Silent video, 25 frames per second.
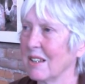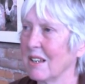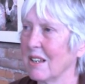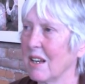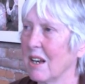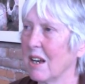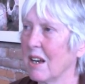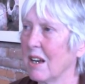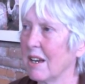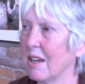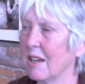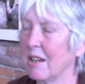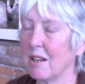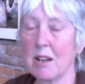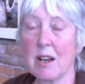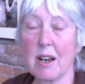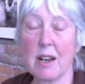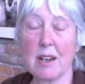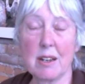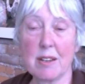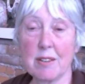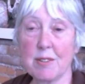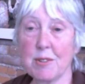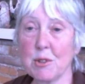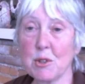I
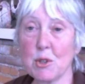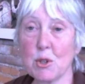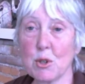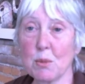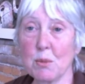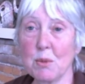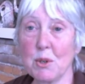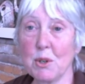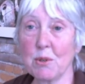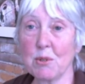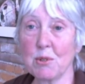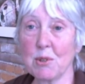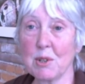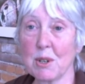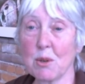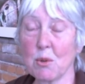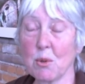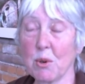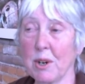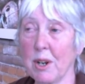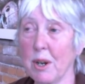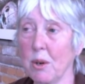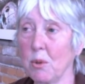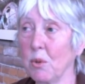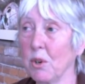listen to music
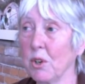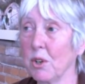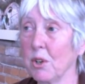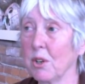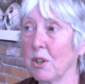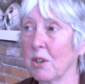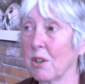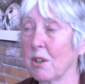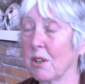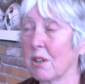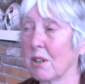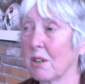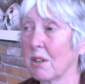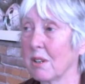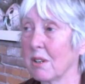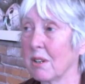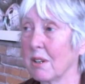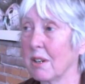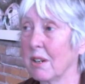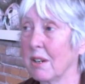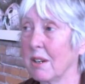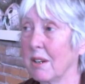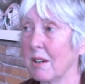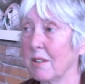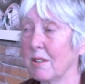when I work,
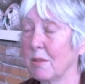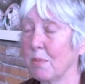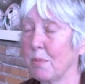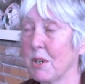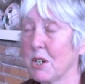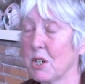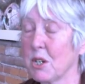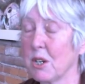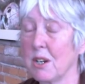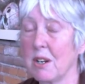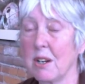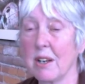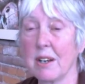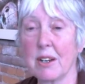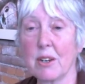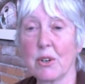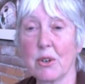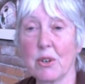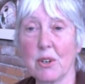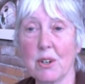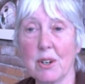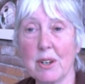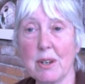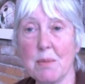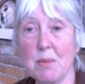especially like
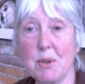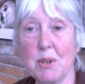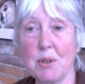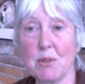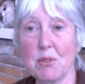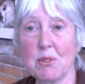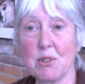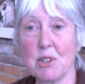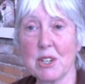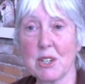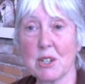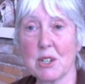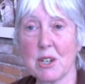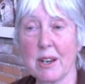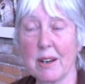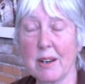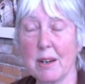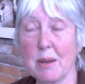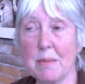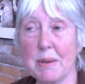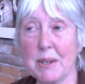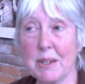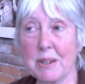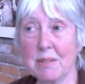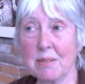early music,
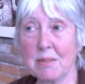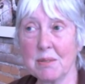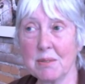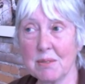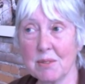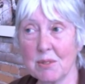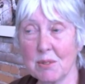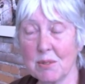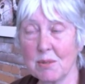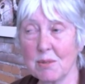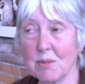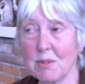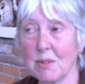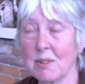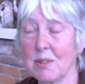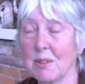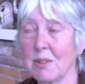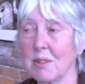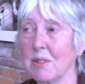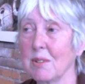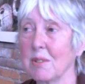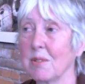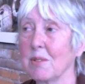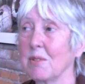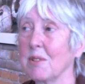Telemann,
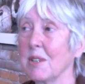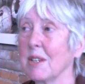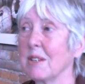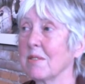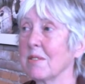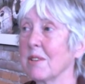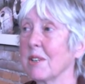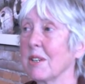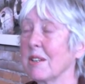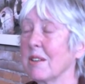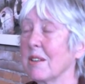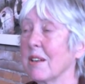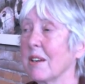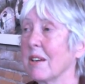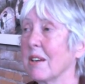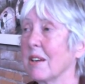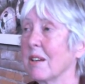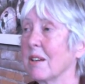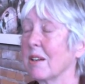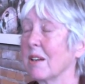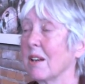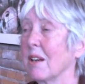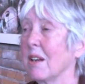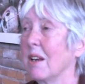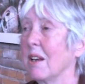things like that.